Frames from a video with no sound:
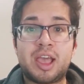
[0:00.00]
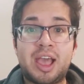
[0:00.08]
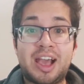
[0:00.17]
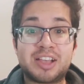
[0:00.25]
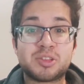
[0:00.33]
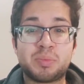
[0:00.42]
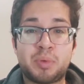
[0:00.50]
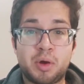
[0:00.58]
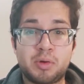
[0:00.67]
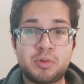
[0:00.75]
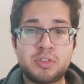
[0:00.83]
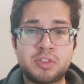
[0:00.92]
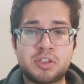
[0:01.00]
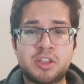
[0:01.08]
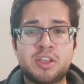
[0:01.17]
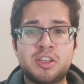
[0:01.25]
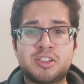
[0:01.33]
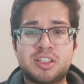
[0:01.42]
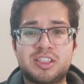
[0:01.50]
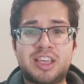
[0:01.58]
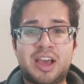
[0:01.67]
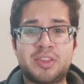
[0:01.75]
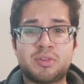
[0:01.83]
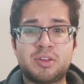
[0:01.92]
as opposed to
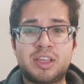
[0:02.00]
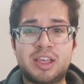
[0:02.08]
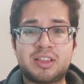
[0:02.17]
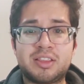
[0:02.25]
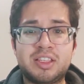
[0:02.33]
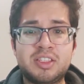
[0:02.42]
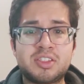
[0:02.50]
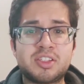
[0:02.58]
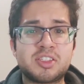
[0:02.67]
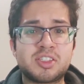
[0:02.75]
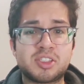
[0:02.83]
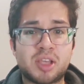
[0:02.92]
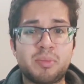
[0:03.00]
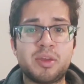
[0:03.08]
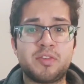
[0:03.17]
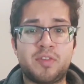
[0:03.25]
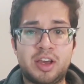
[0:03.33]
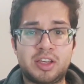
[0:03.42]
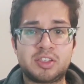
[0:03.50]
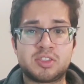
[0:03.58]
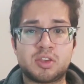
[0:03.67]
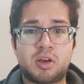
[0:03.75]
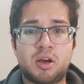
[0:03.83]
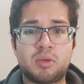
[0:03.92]
gathering at least some advice
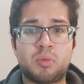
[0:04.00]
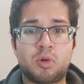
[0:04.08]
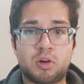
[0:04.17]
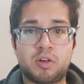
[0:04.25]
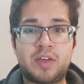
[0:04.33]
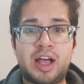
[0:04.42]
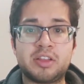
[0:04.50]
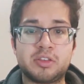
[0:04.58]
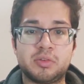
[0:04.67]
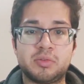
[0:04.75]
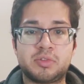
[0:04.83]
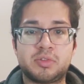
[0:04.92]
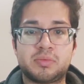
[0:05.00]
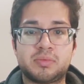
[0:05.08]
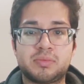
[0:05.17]
on moral values.